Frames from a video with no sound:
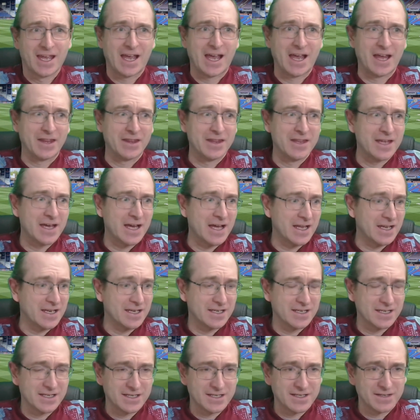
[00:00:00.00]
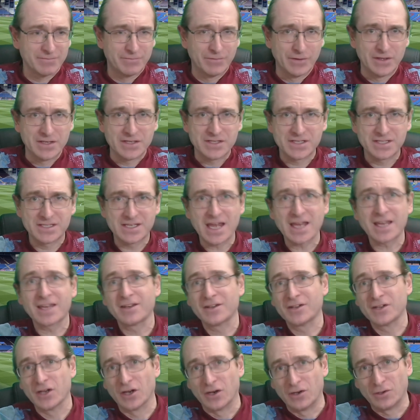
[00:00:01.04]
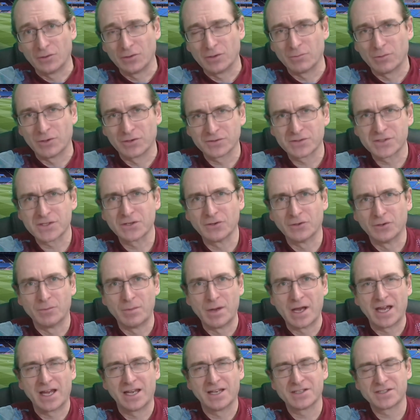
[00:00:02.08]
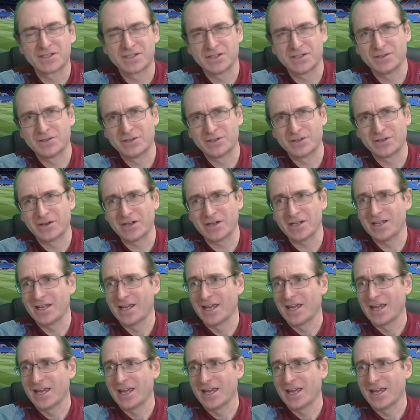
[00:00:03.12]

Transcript: And that, for the second goal, the one scored by Anna Sorori,